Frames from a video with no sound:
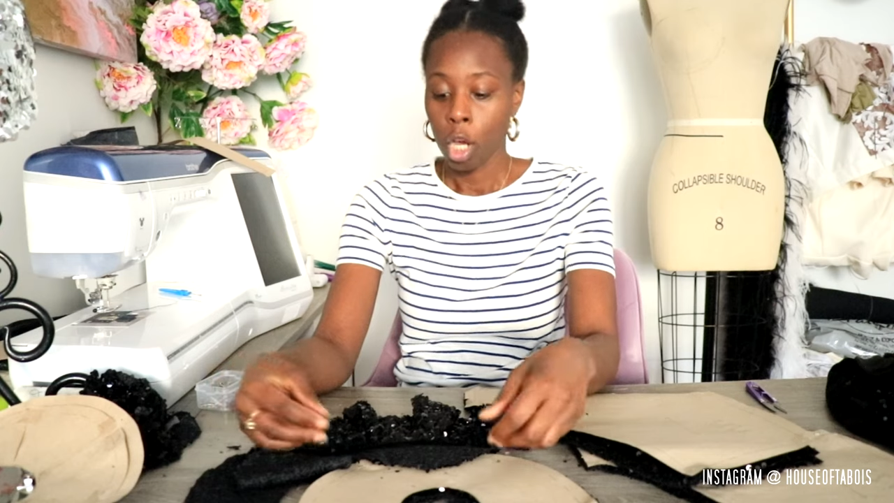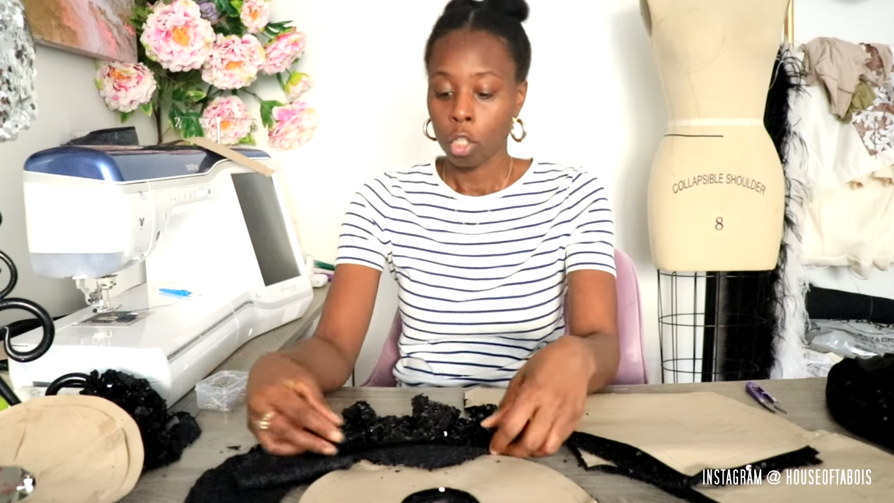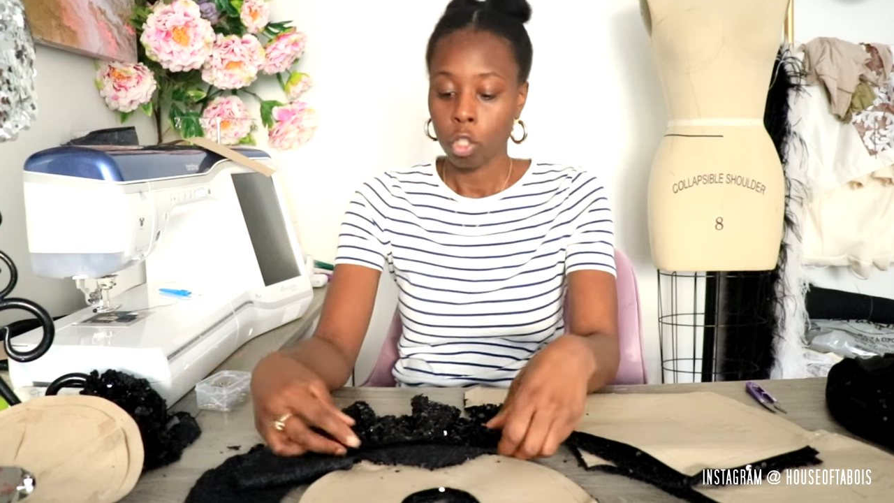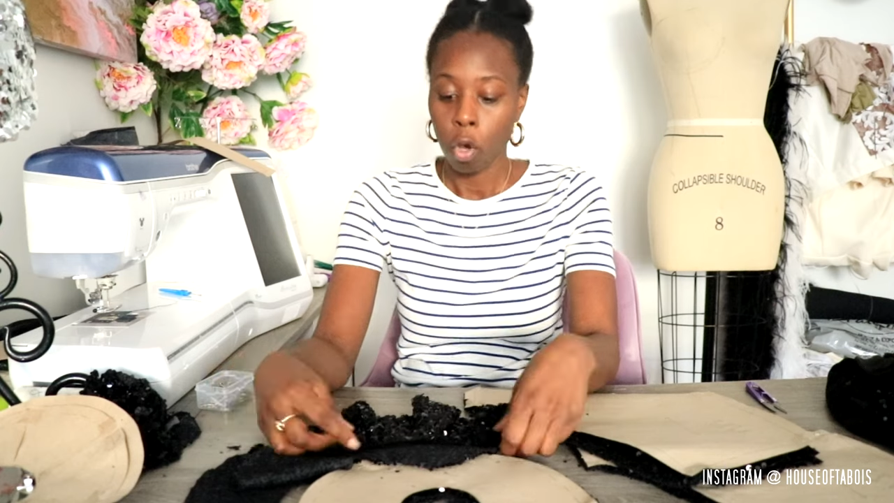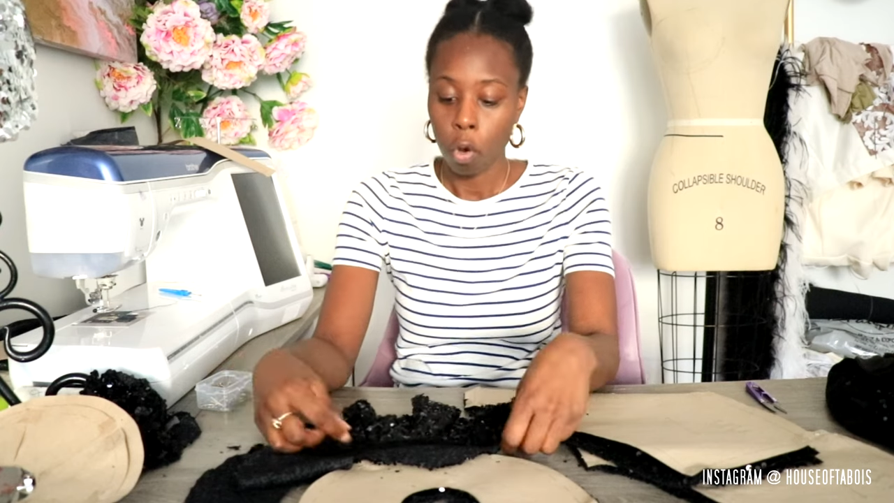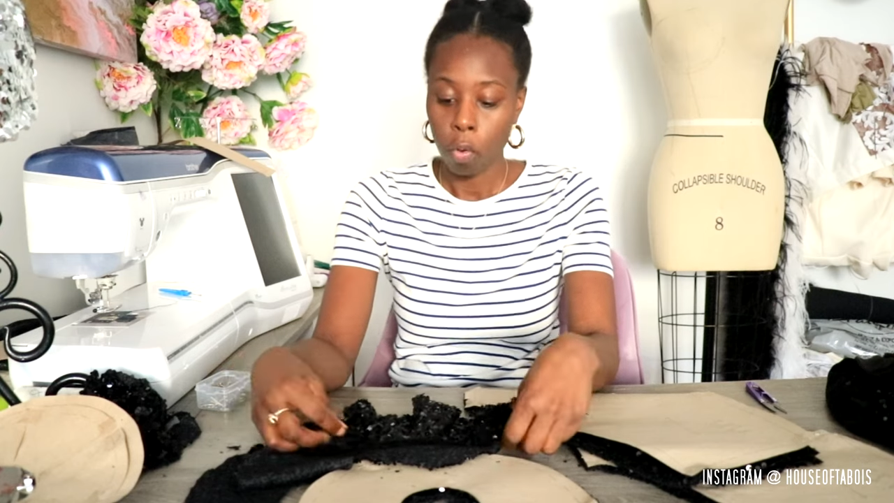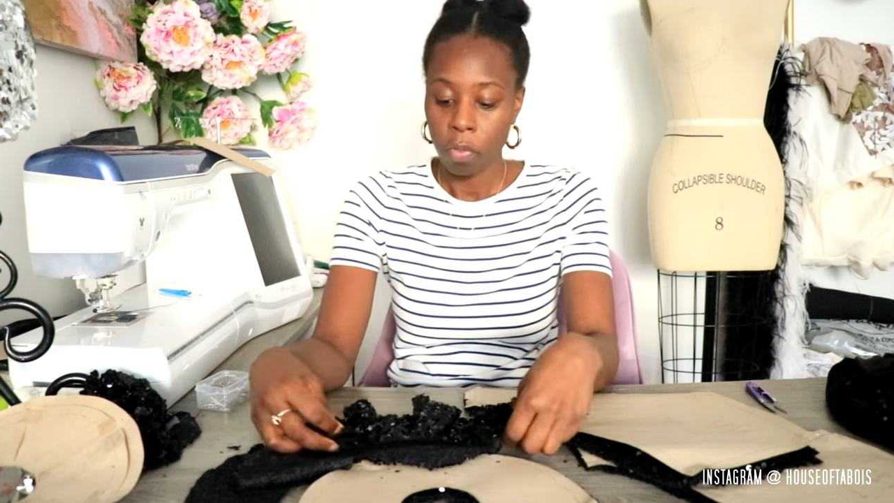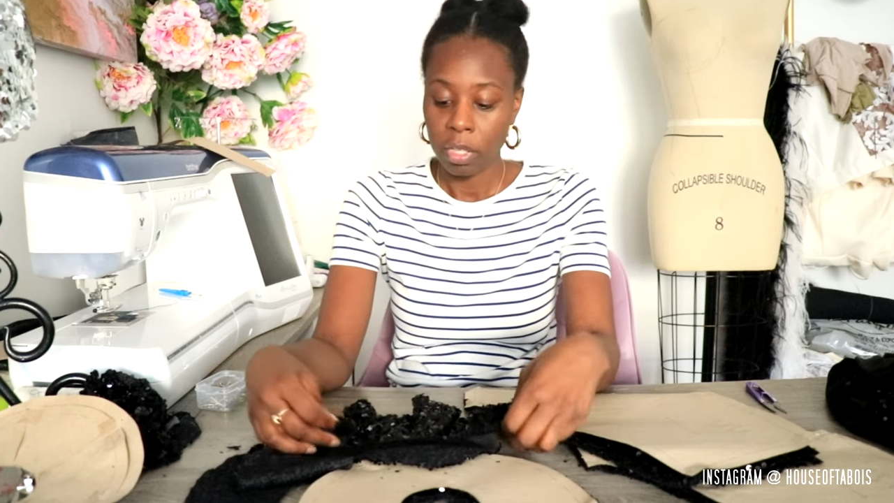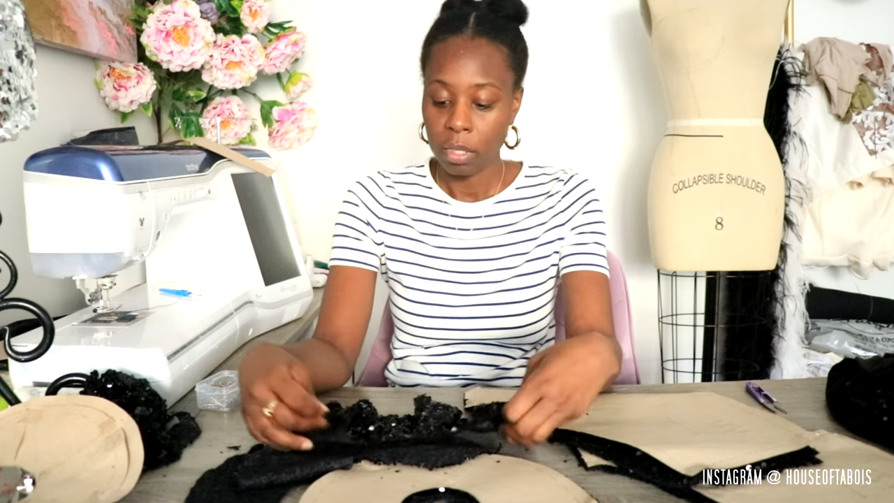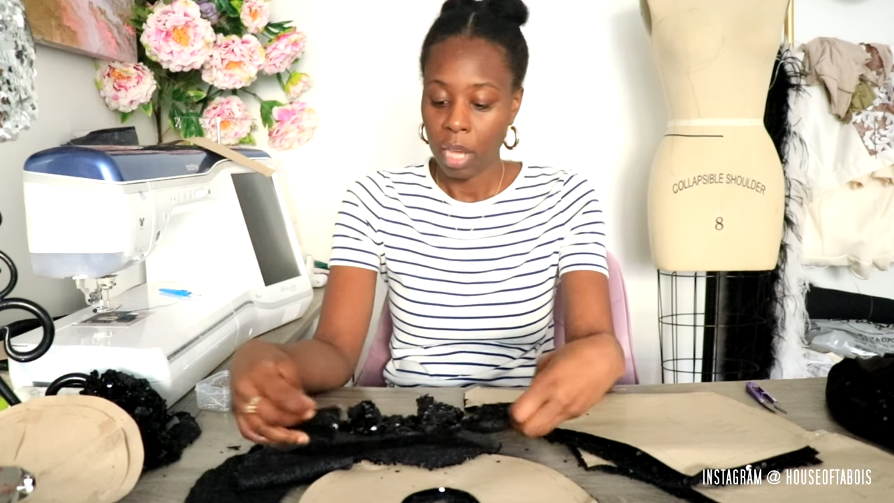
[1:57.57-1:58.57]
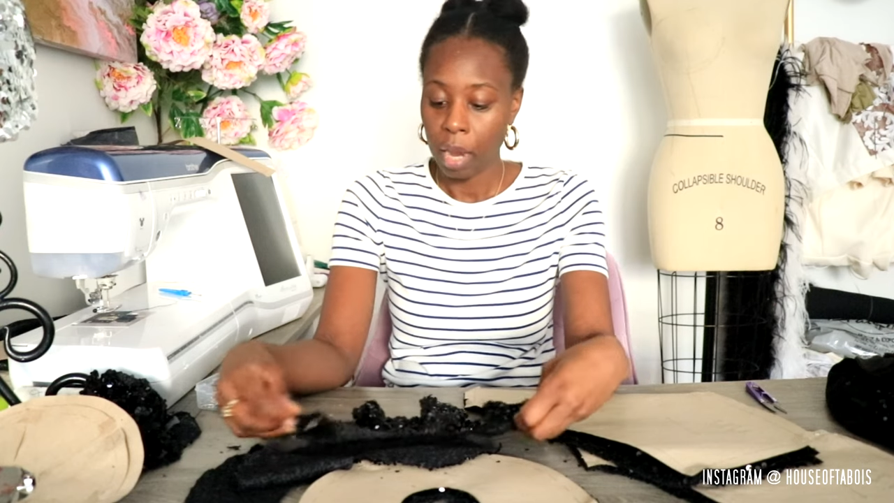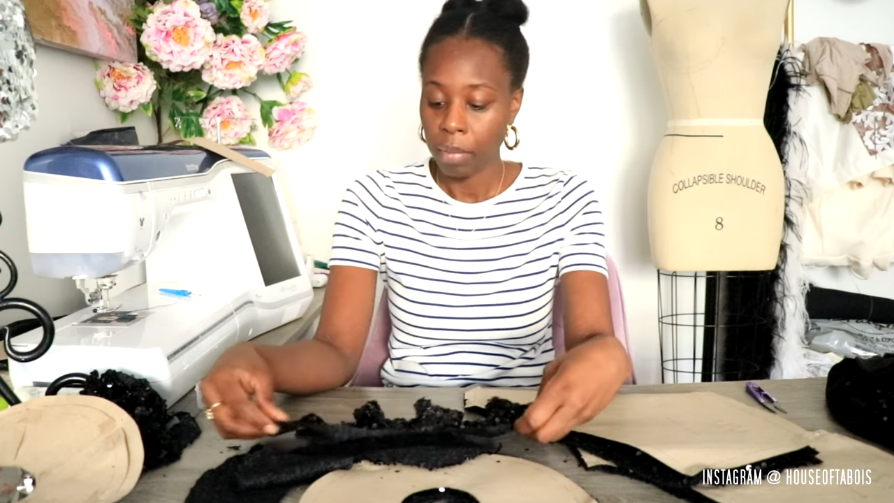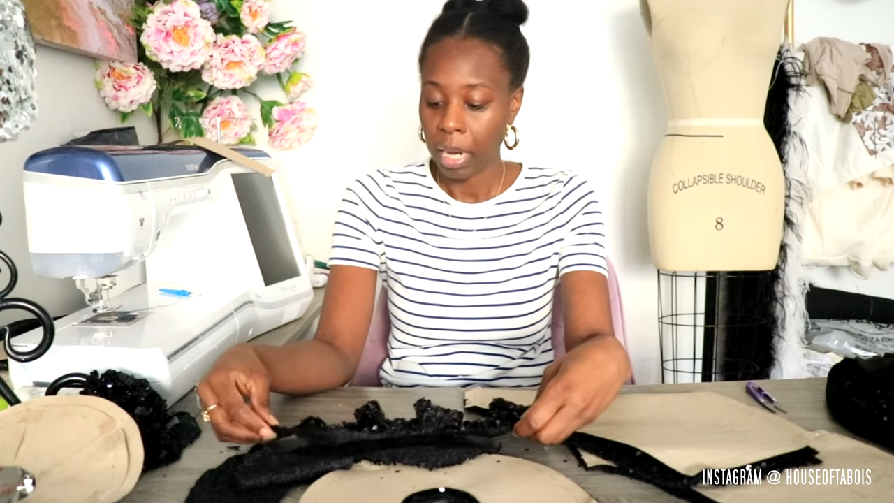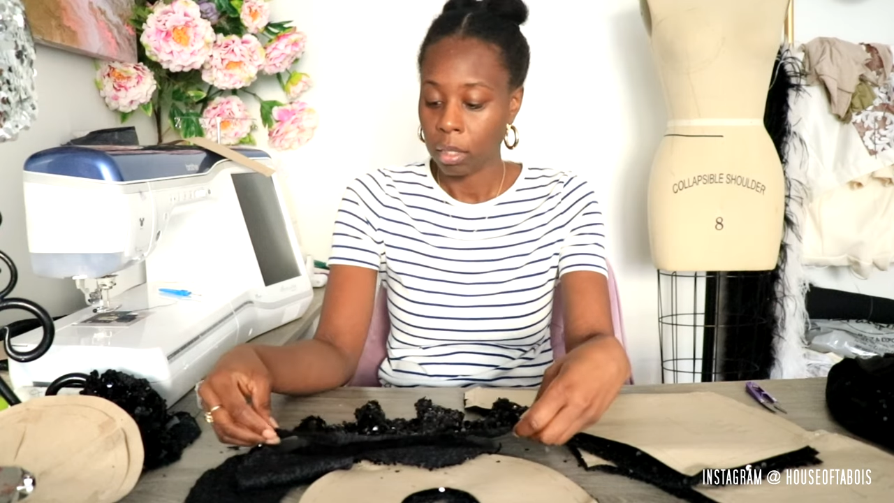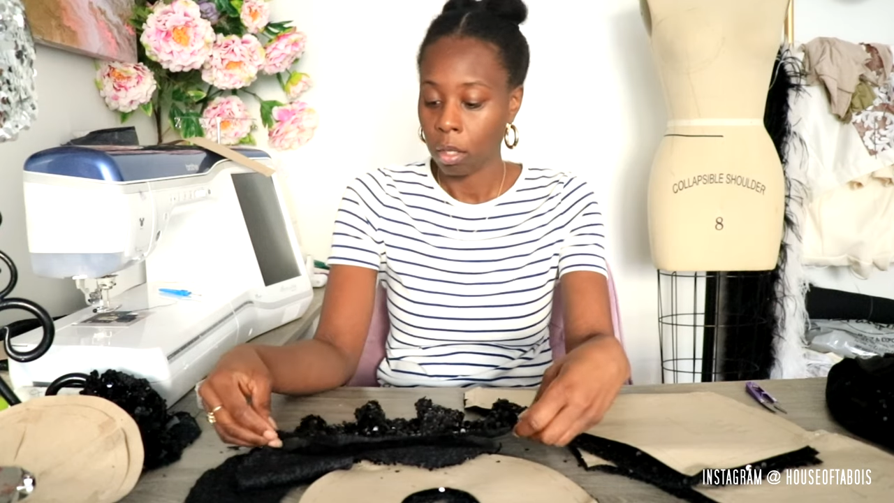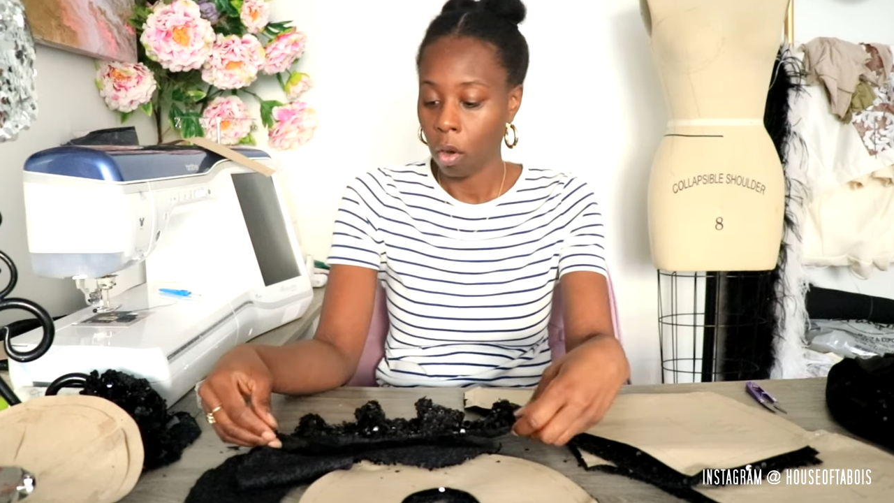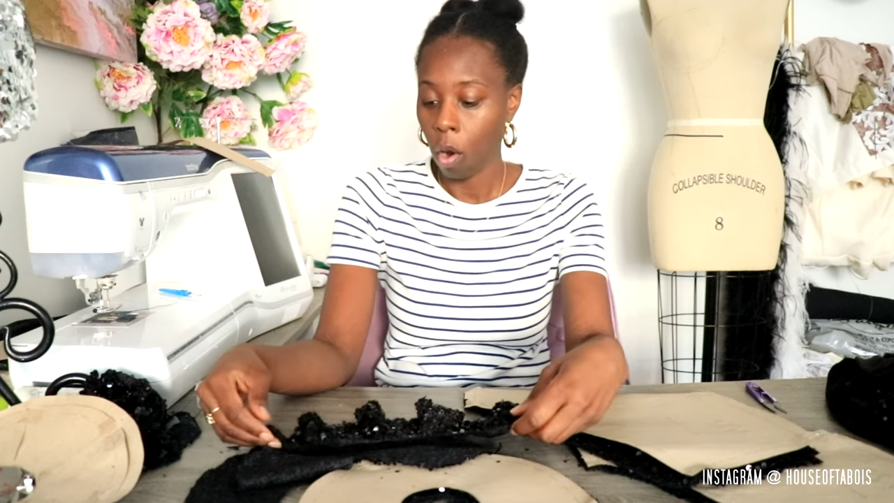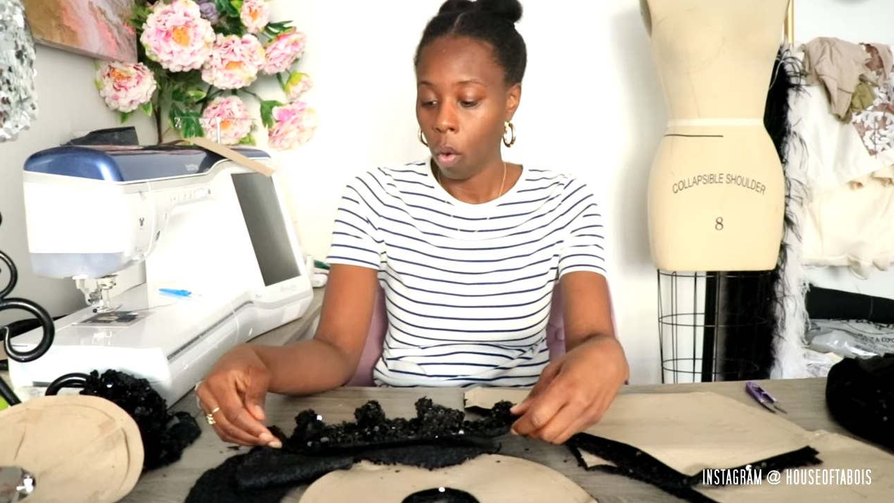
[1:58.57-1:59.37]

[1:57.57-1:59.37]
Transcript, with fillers: So this time that I took